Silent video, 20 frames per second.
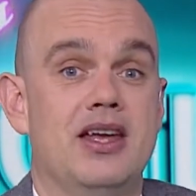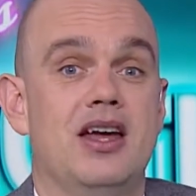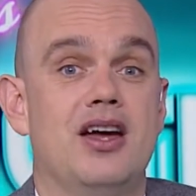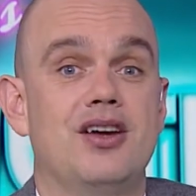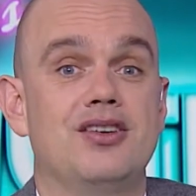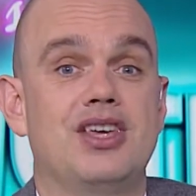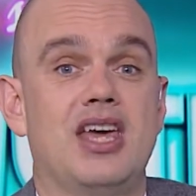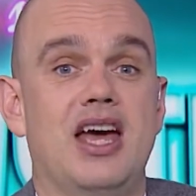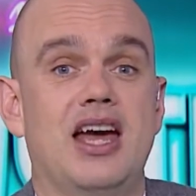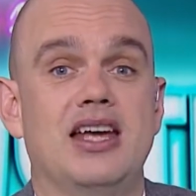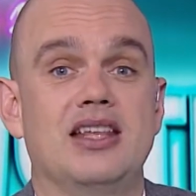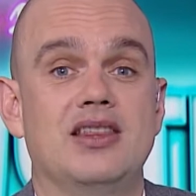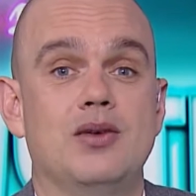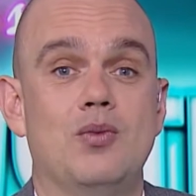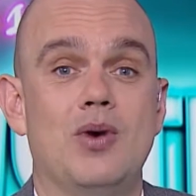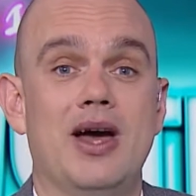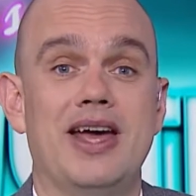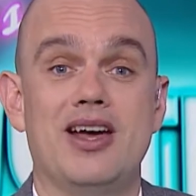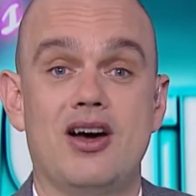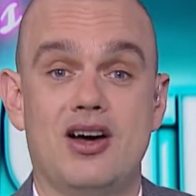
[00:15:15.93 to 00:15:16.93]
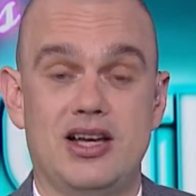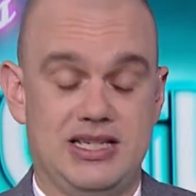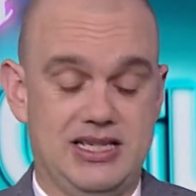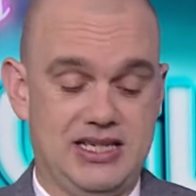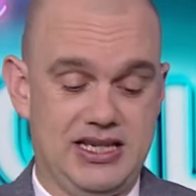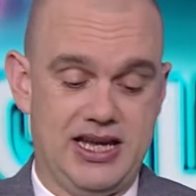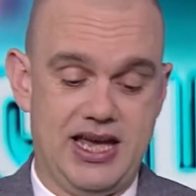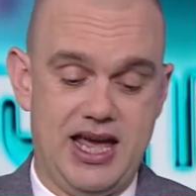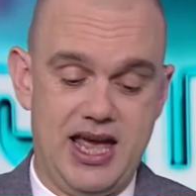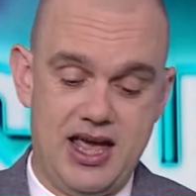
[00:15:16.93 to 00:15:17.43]
OK, the way I
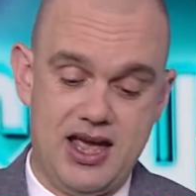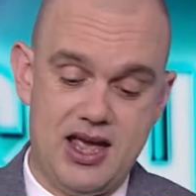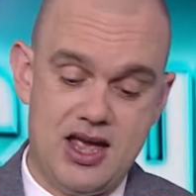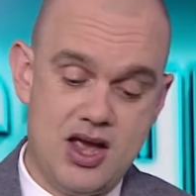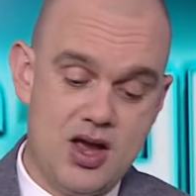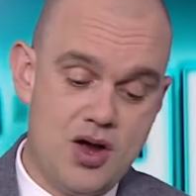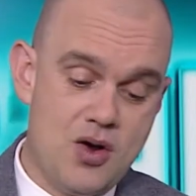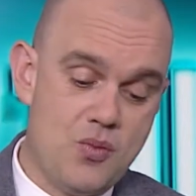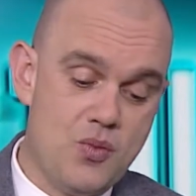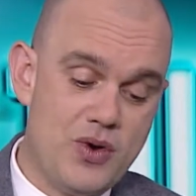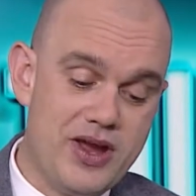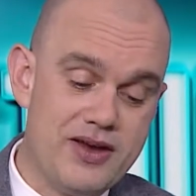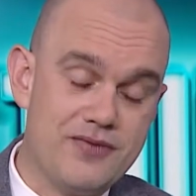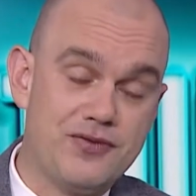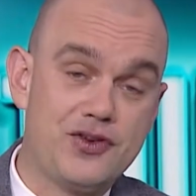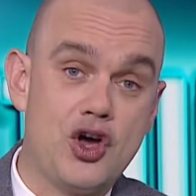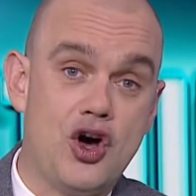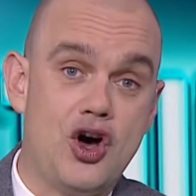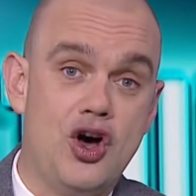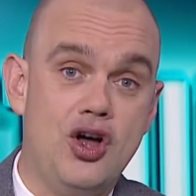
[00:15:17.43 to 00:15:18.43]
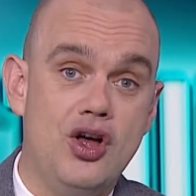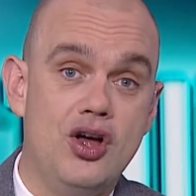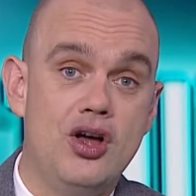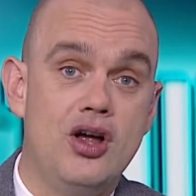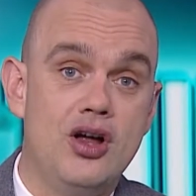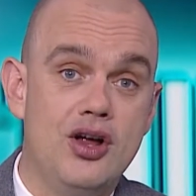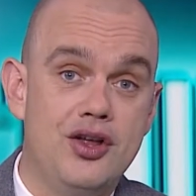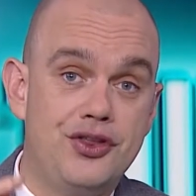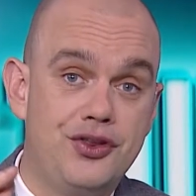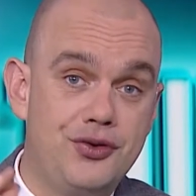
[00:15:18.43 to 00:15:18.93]
see it, we have
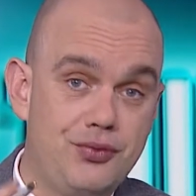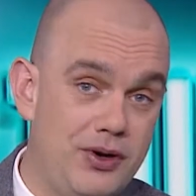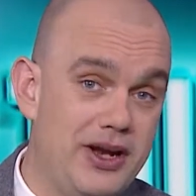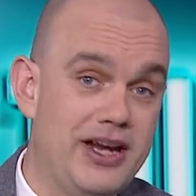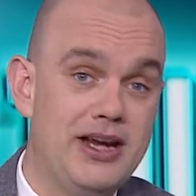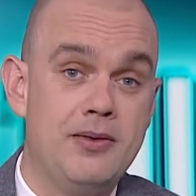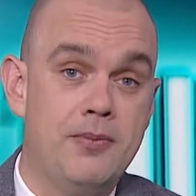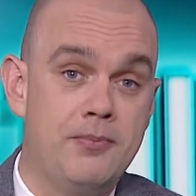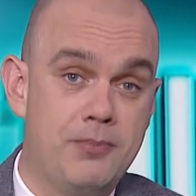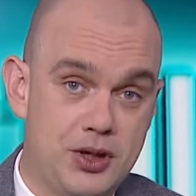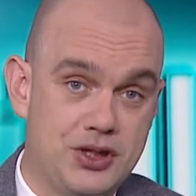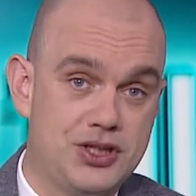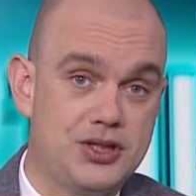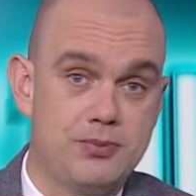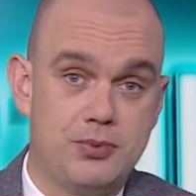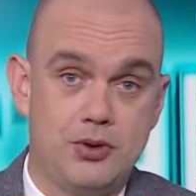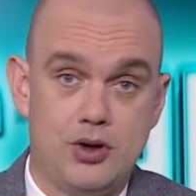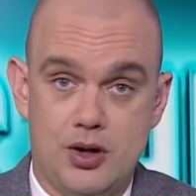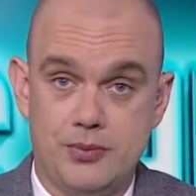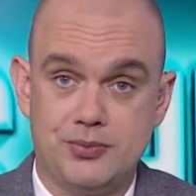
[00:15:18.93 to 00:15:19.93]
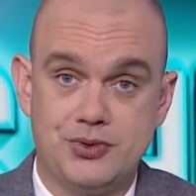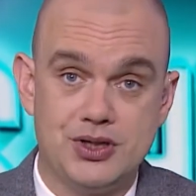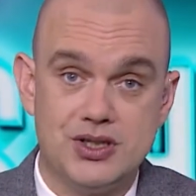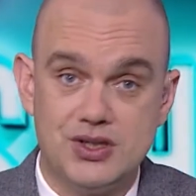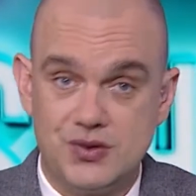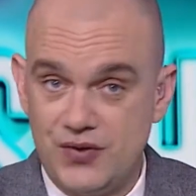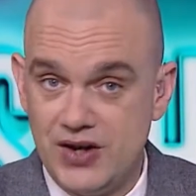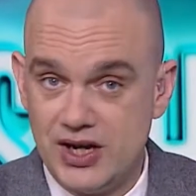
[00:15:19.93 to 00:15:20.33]
got three possible options.